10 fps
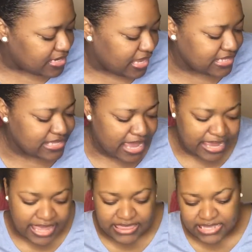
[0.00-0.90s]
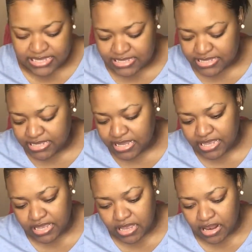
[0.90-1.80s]
next I got this
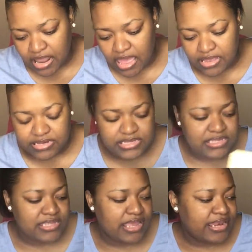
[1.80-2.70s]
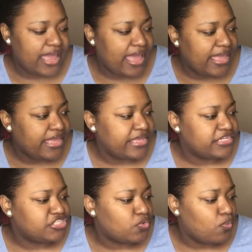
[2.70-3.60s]
clock. This is a
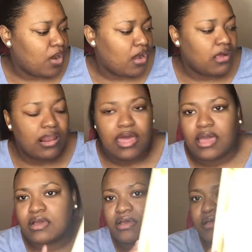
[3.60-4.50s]
9-inch wall clock.